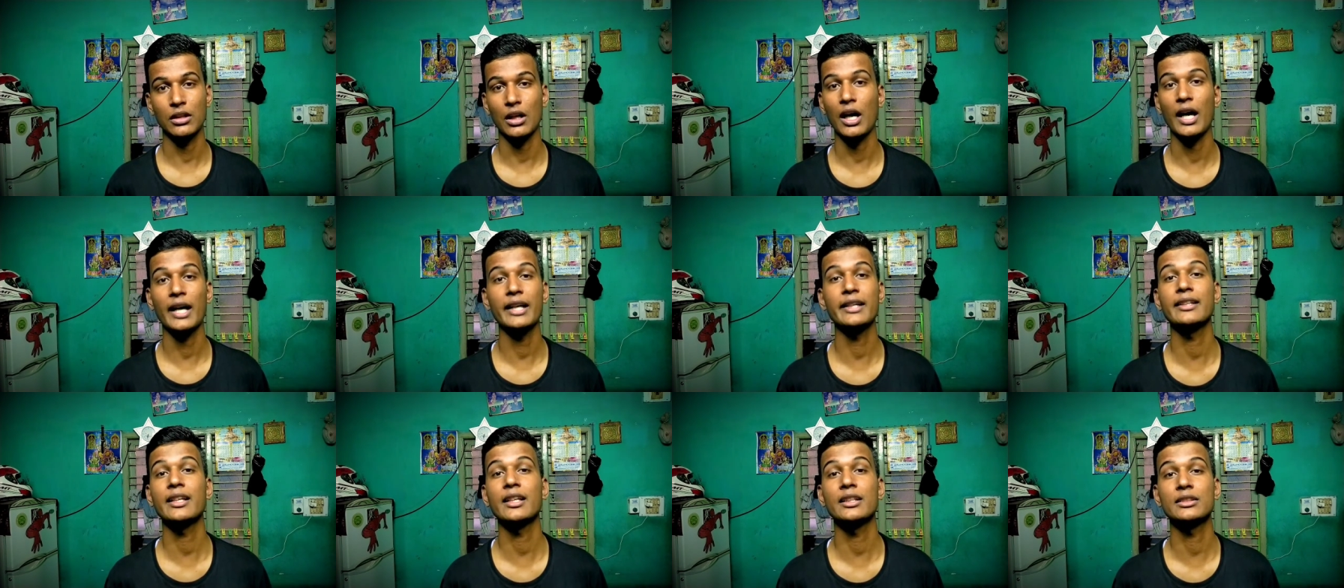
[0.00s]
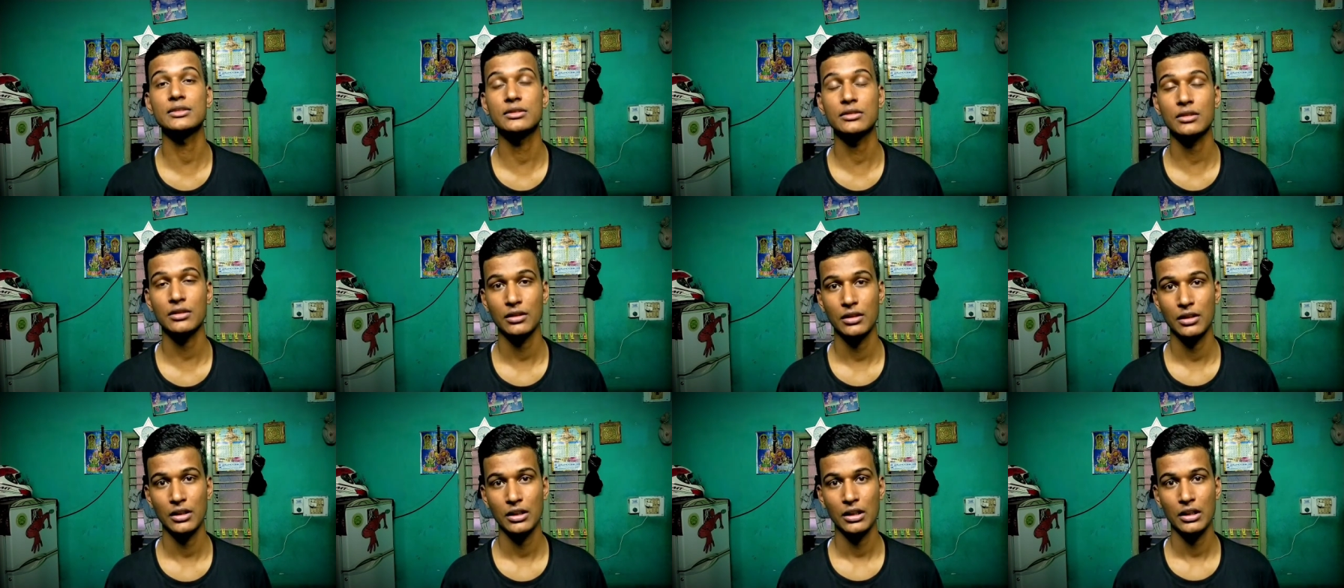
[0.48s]
the
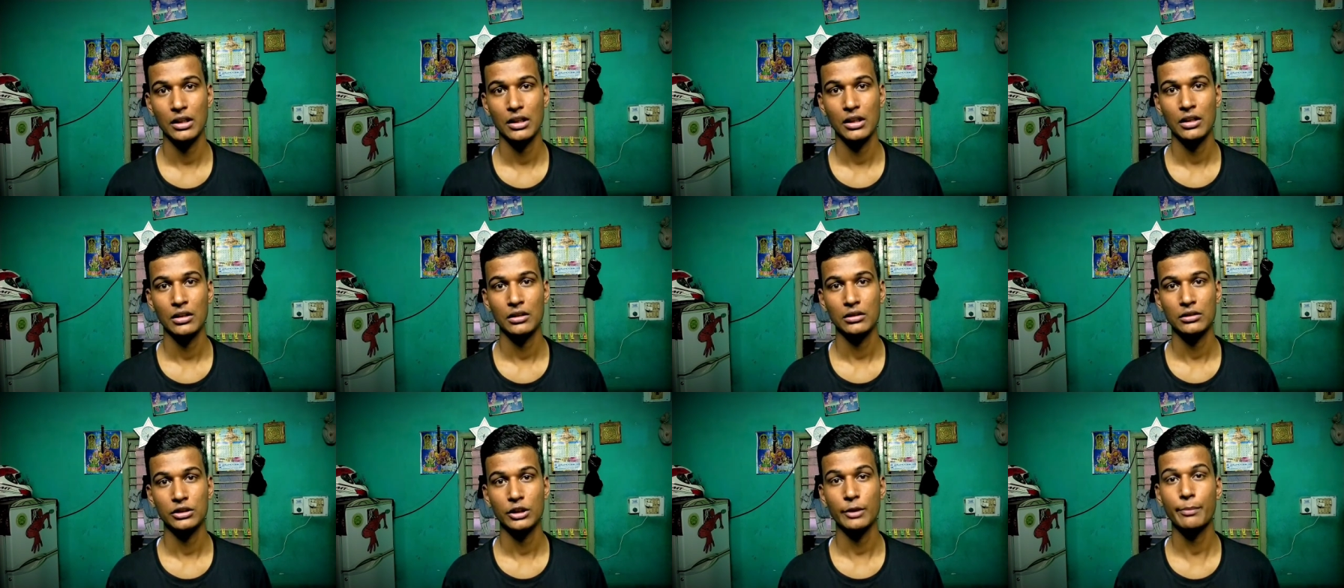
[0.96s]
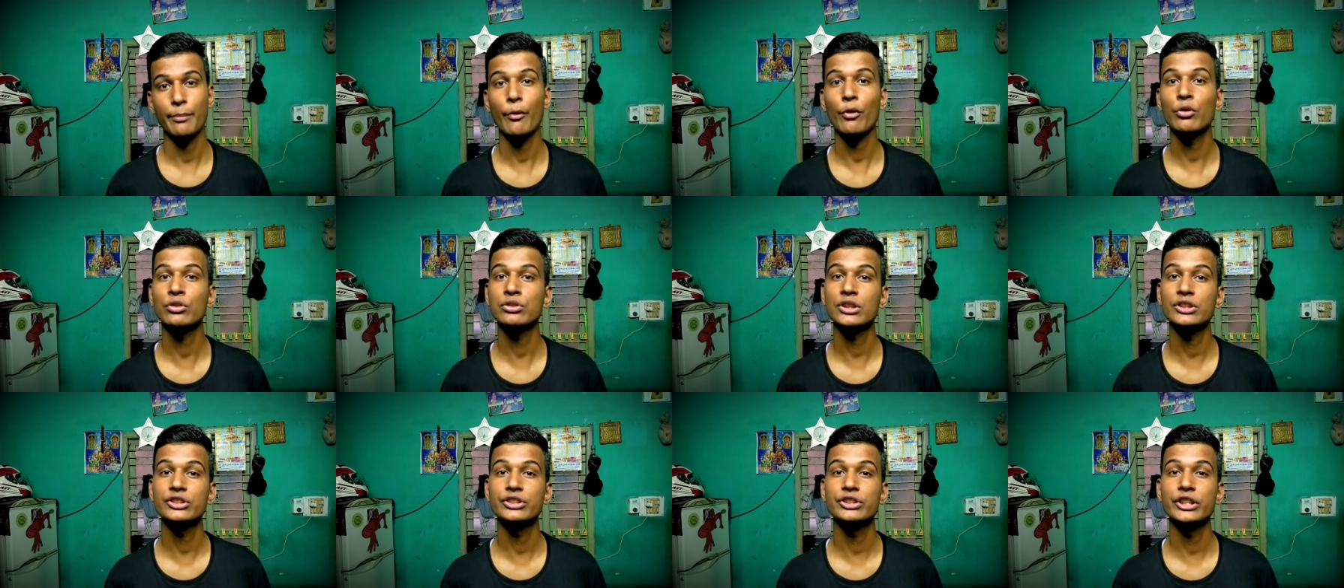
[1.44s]
highest. The
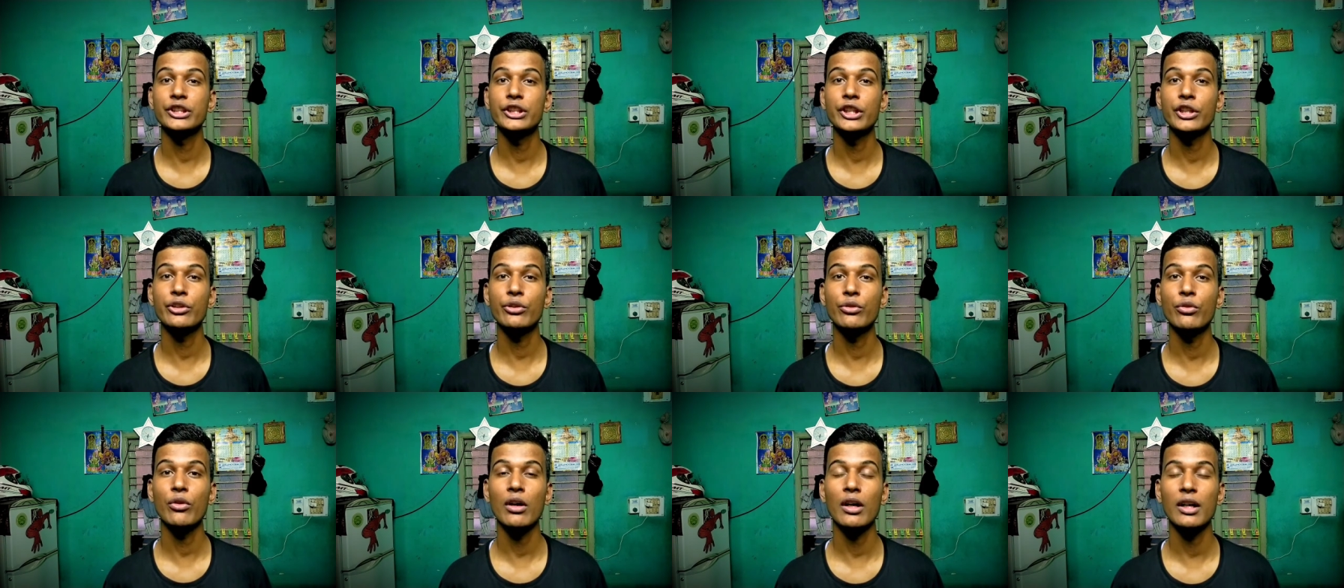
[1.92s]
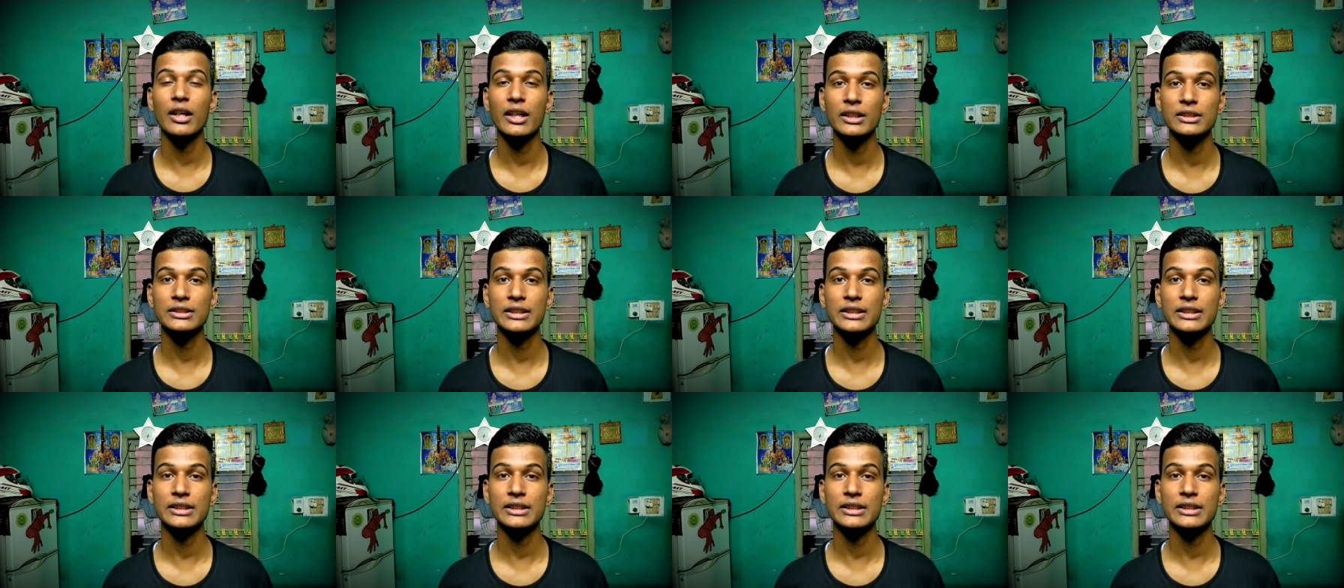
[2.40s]
Porsche G T two R